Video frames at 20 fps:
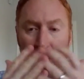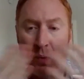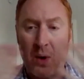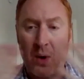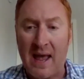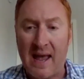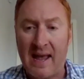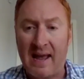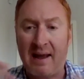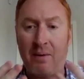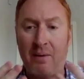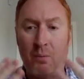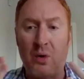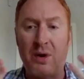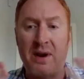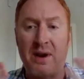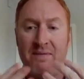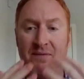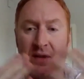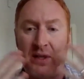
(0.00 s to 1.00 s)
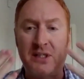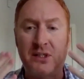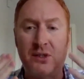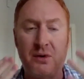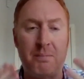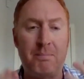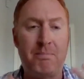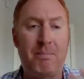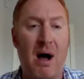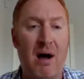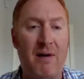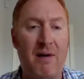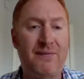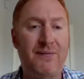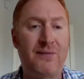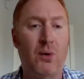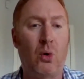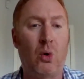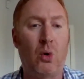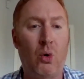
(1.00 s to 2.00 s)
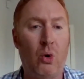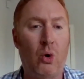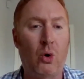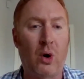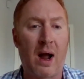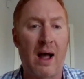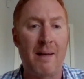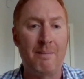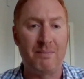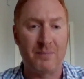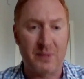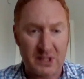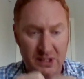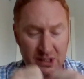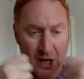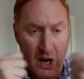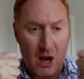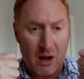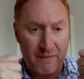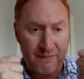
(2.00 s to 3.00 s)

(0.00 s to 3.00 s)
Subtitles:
wear whatever sort of buff or scarf